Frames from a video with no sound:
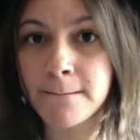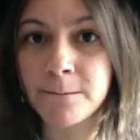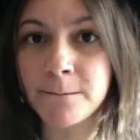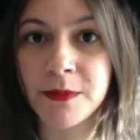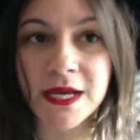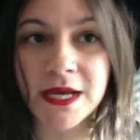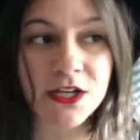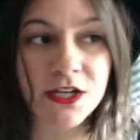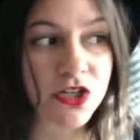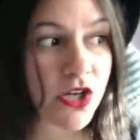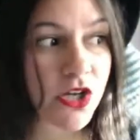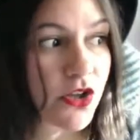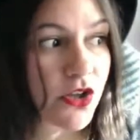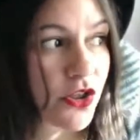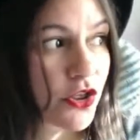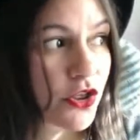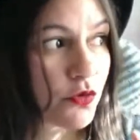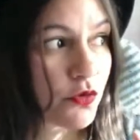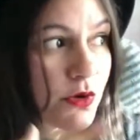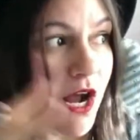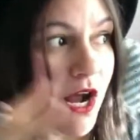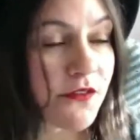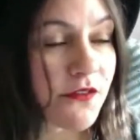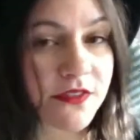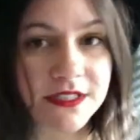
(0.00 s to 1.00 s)
But
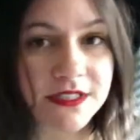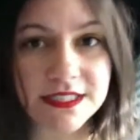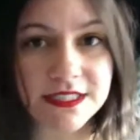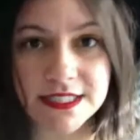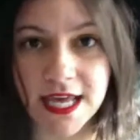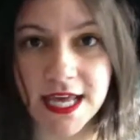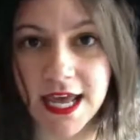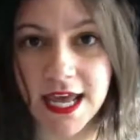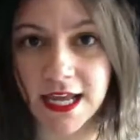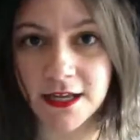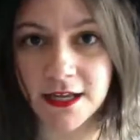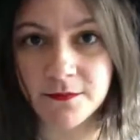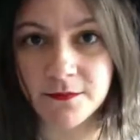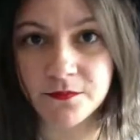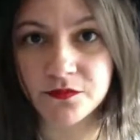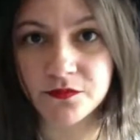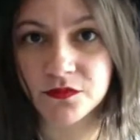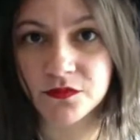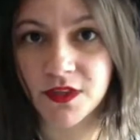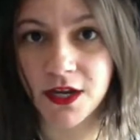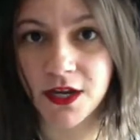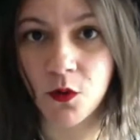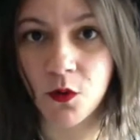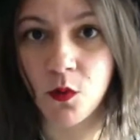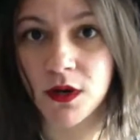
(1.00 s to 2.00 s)
throughout the day,
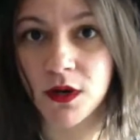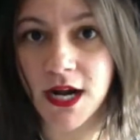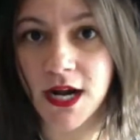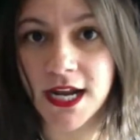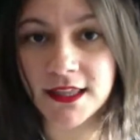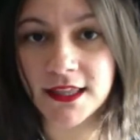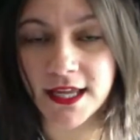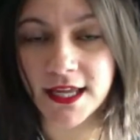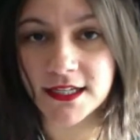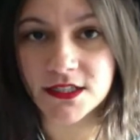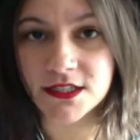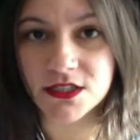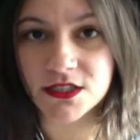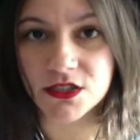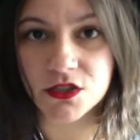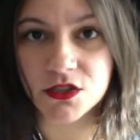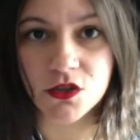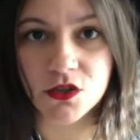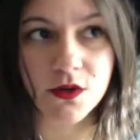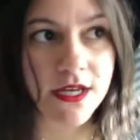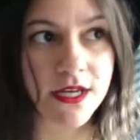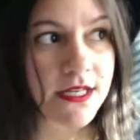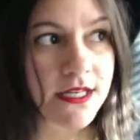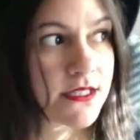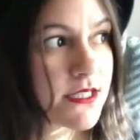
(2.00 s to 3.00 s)
like what I like to
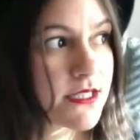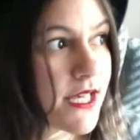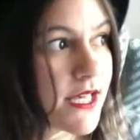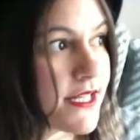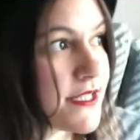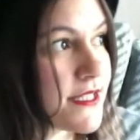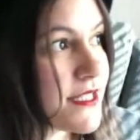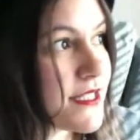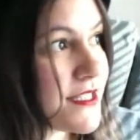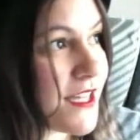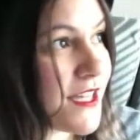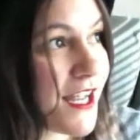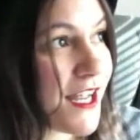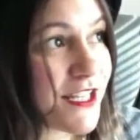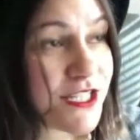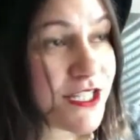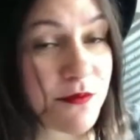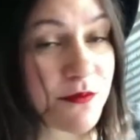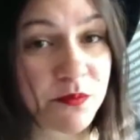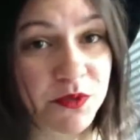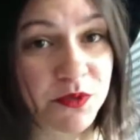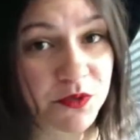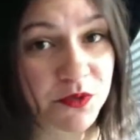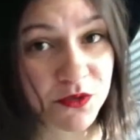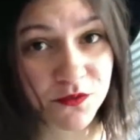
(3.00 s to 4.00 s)
do is it's it's a
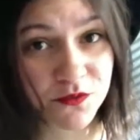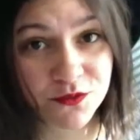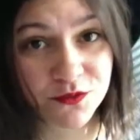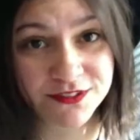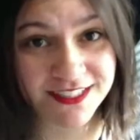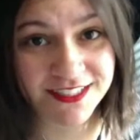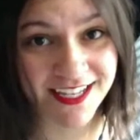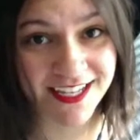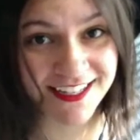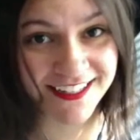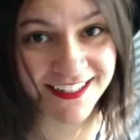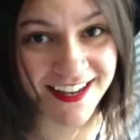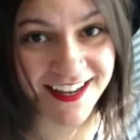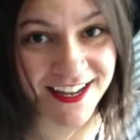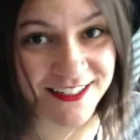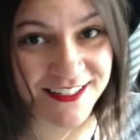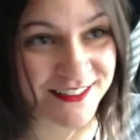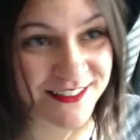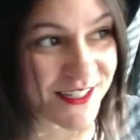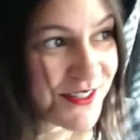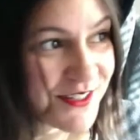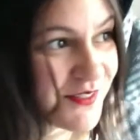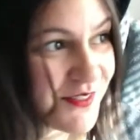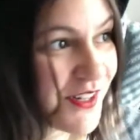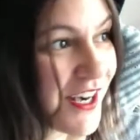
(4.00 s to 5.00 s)
beautiful day today in
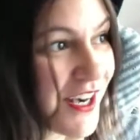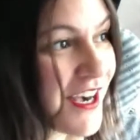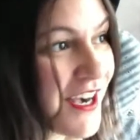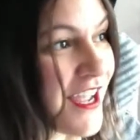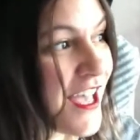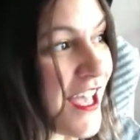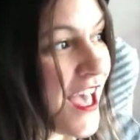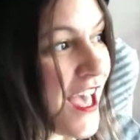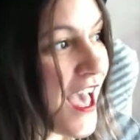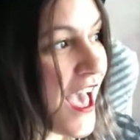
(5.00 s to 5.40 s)
Denver